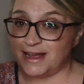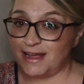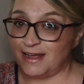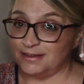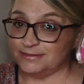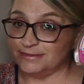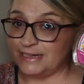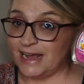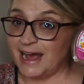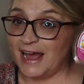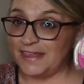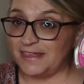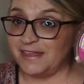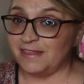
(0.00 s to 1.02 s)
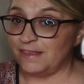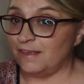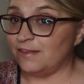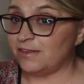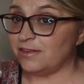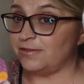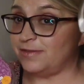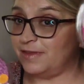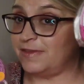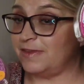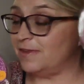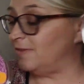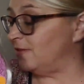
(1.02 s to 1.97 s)
uh, yeah, I think these
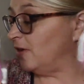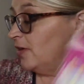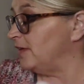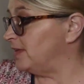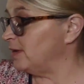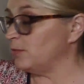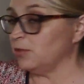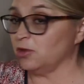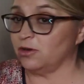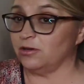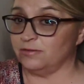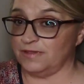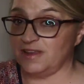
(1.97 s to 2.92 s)
this is very similar.